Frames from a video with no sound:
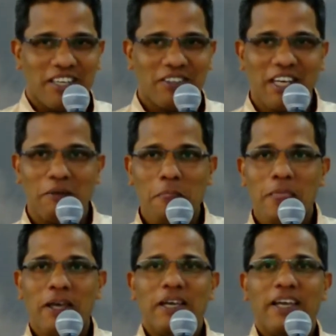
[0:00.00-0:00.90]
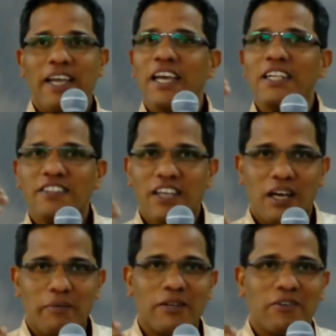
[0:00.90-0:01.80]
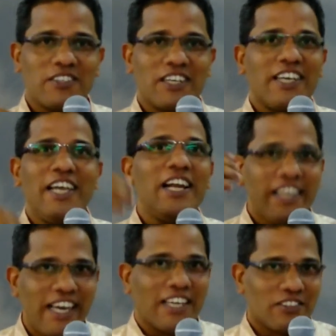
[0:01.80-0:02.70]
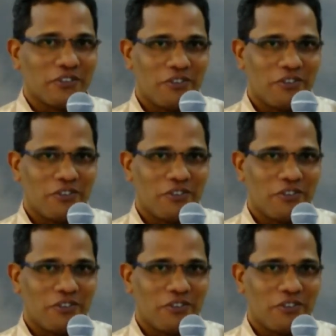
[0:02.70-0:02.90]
Okay, heel, I mean, what is that? Heel catcher.